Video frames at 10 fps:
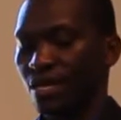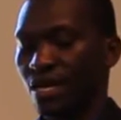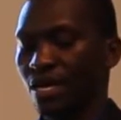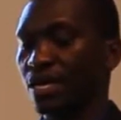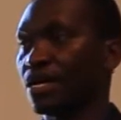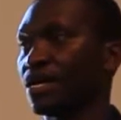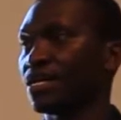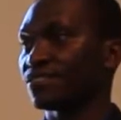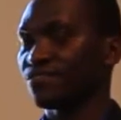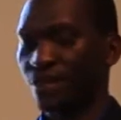
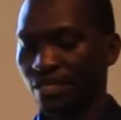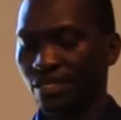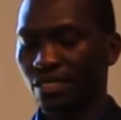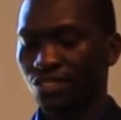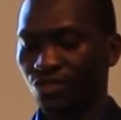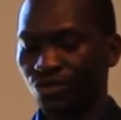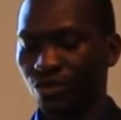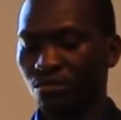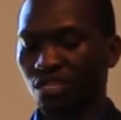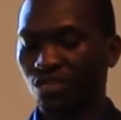as far as the
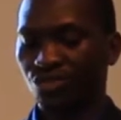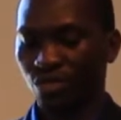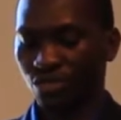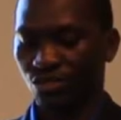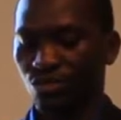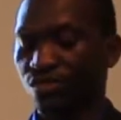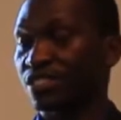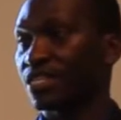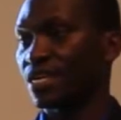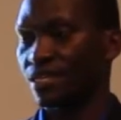children ministry is
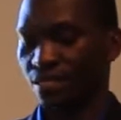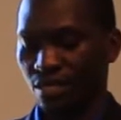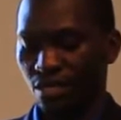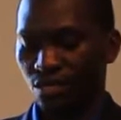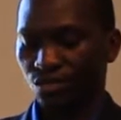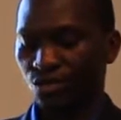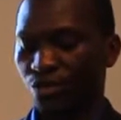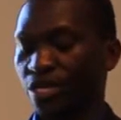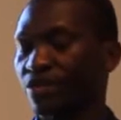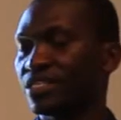concerned. So
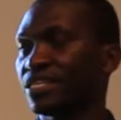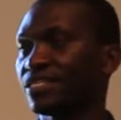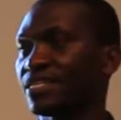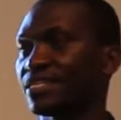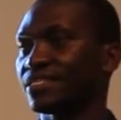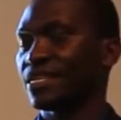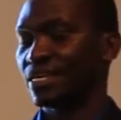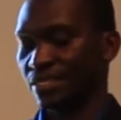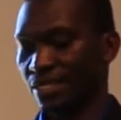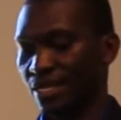we are registered
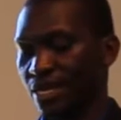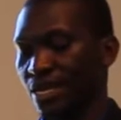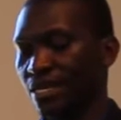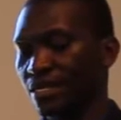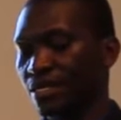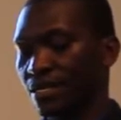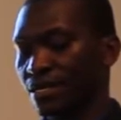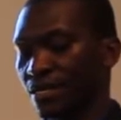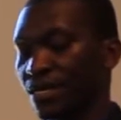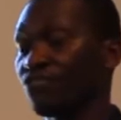as a
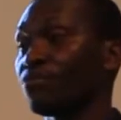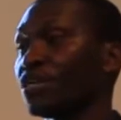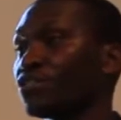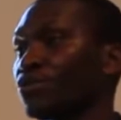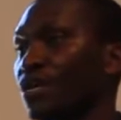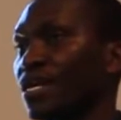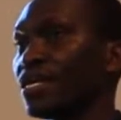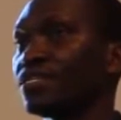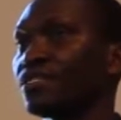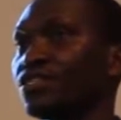non-government
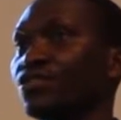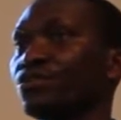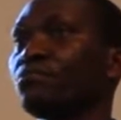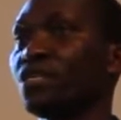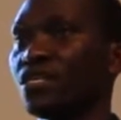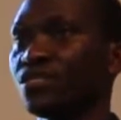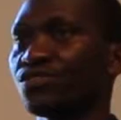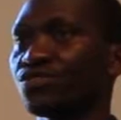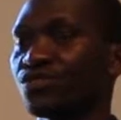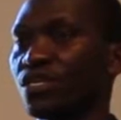organization
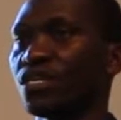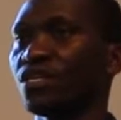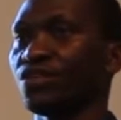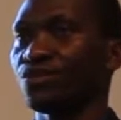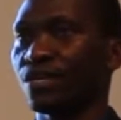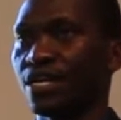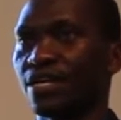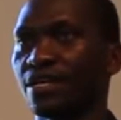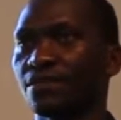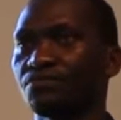ministry in
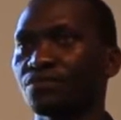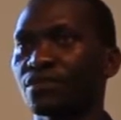Uganda.